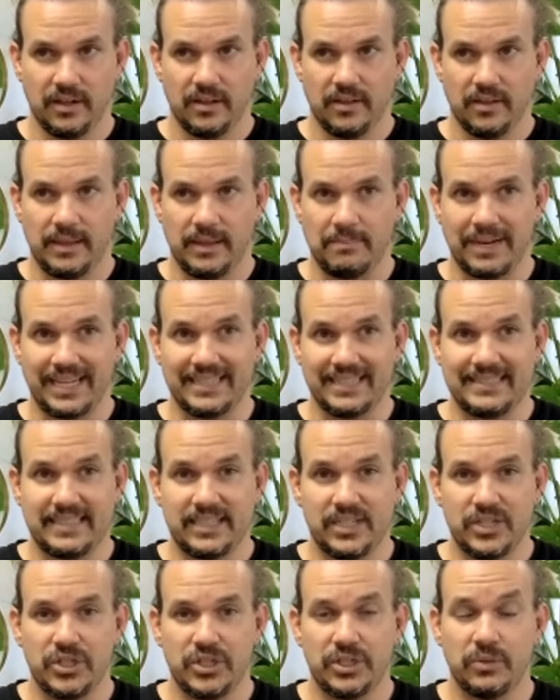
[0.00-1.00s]
And my
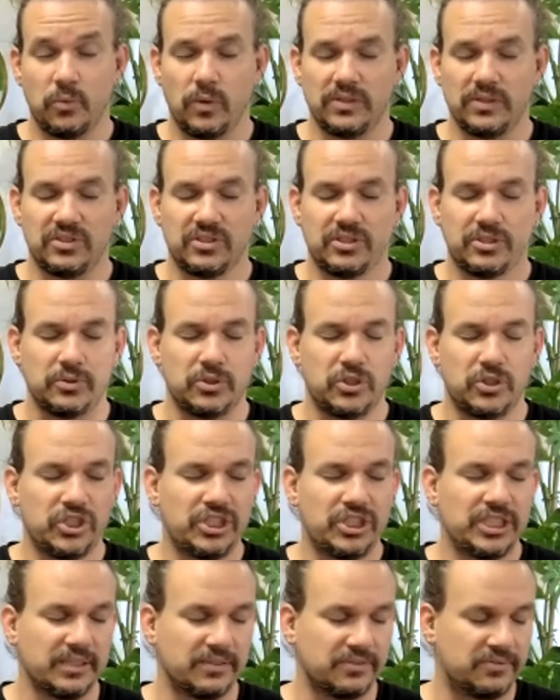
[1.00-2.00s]
attention wants to
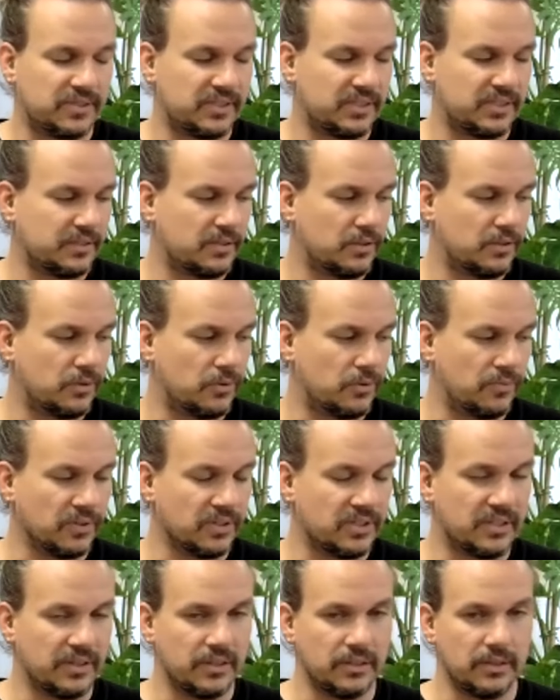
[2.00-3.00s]
shift over
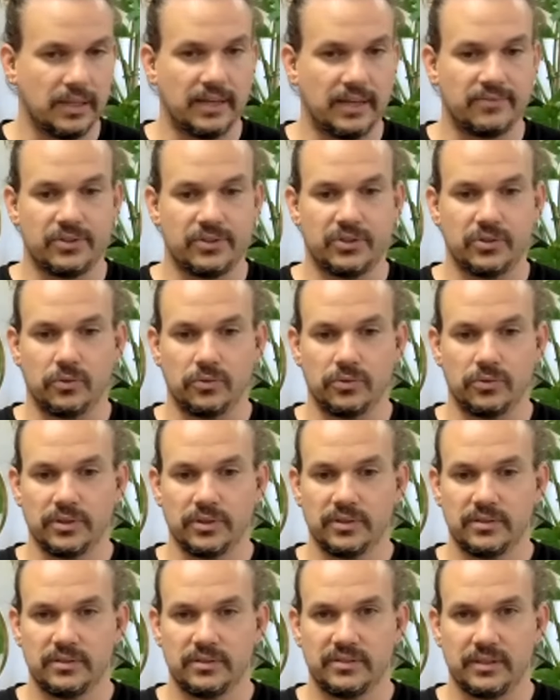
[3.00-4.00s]
to the left
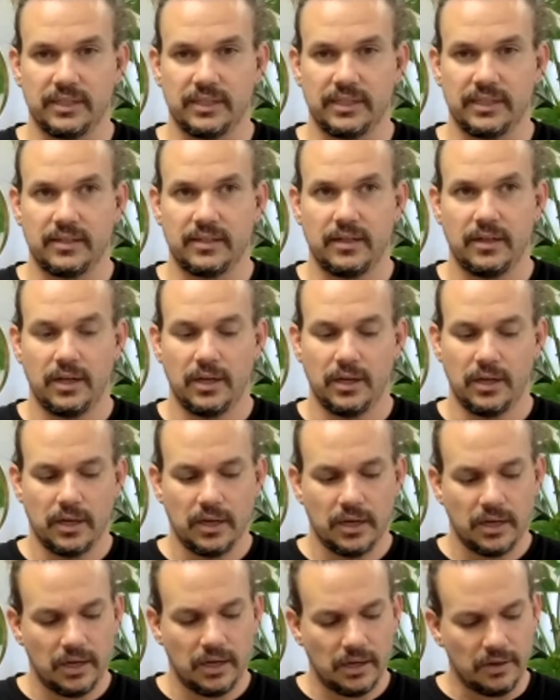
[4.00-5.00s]
shoulder. It's like,
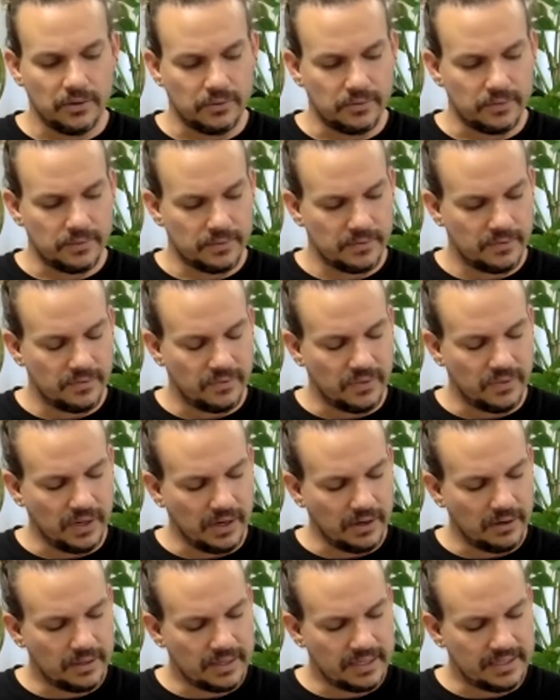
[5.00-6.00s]
oh,
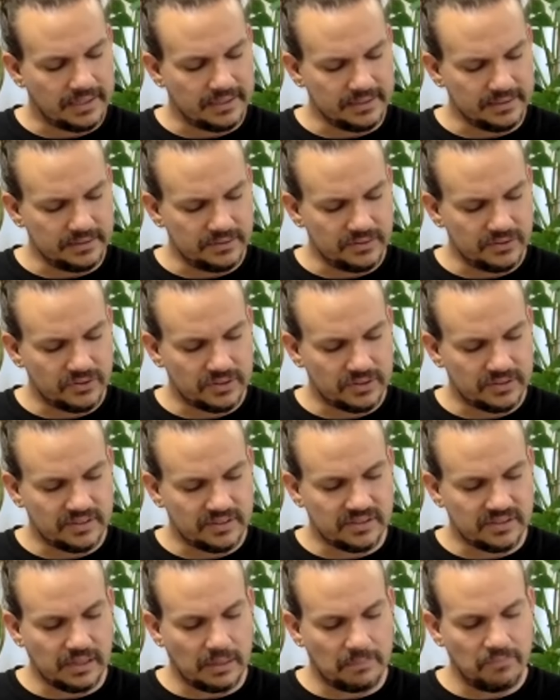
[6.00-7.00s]
there is
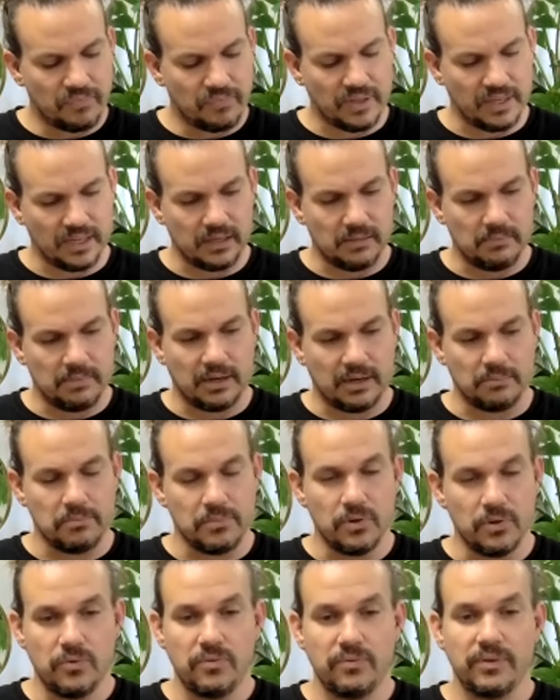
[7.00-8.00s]
something about
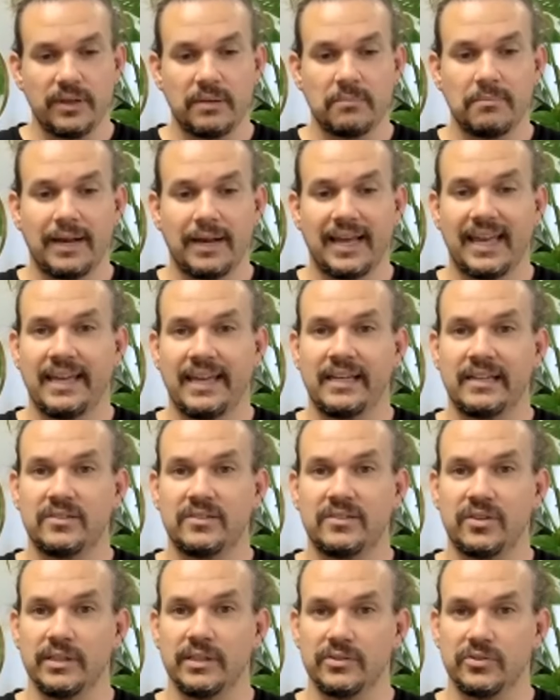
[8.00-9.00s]
moving my
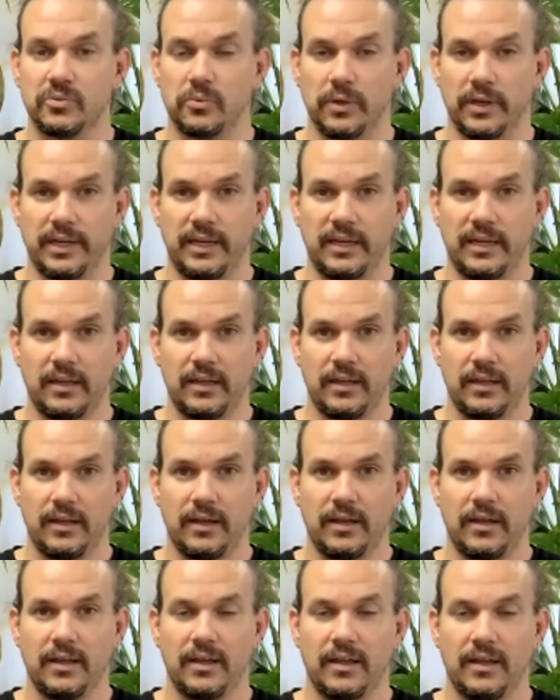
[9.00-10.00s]
hands this way
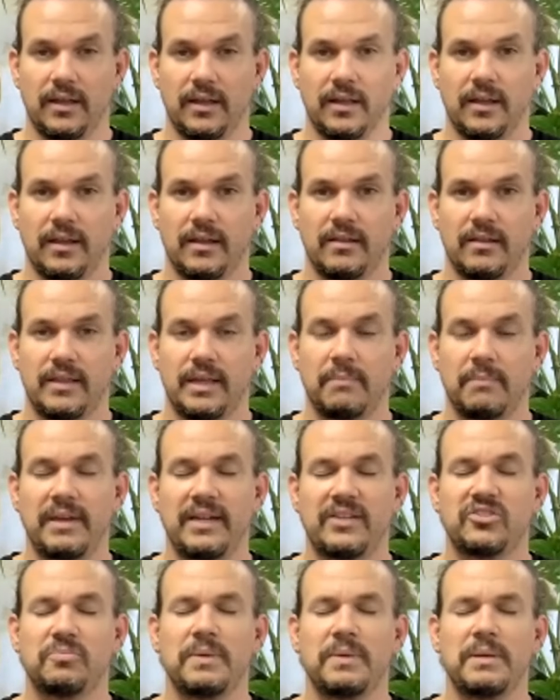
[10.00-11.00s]
that
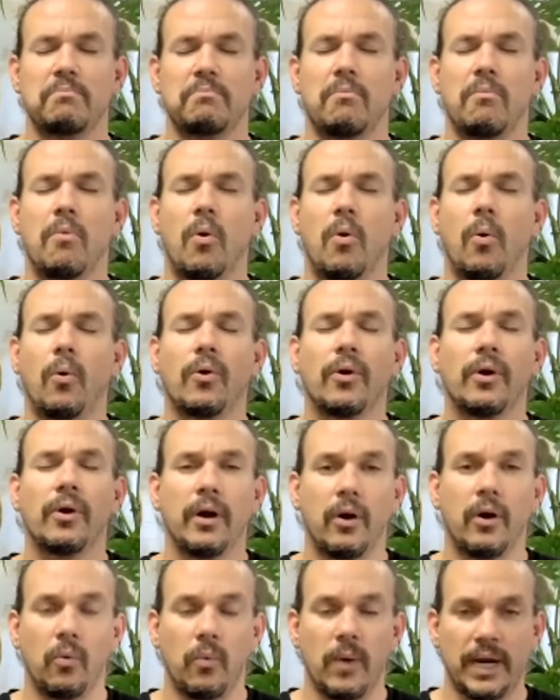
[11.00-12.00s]
makes me more
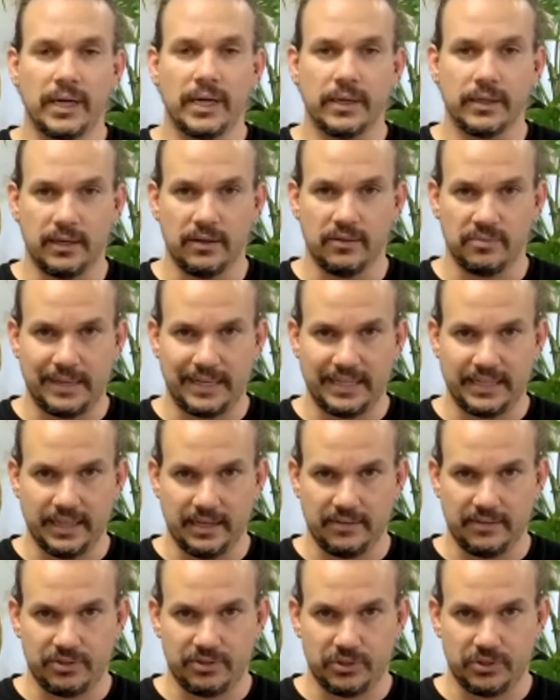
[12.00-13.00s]
aware of my
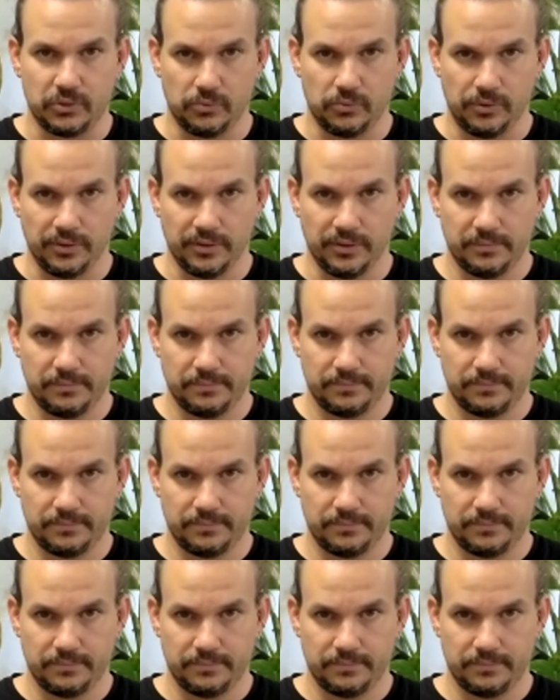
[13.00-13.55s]
left shoulder.